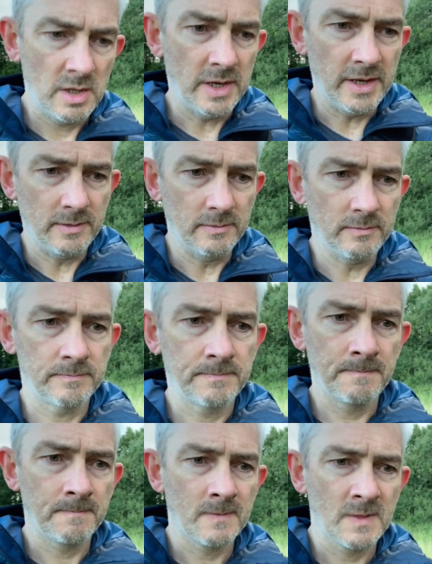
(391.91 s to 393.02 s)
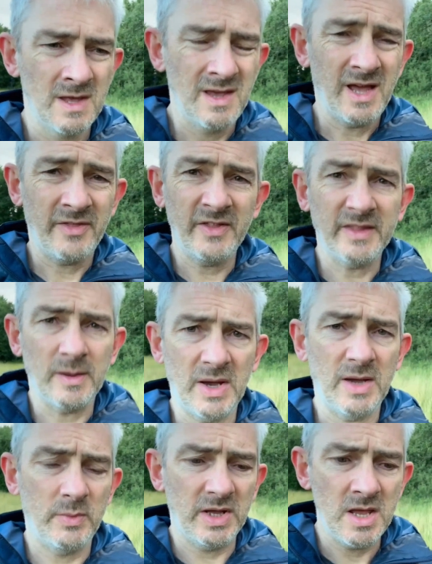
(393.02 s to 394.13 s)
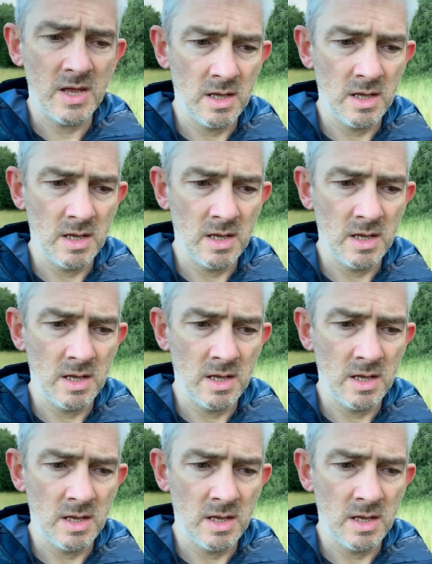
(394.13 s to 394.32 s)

I think that might be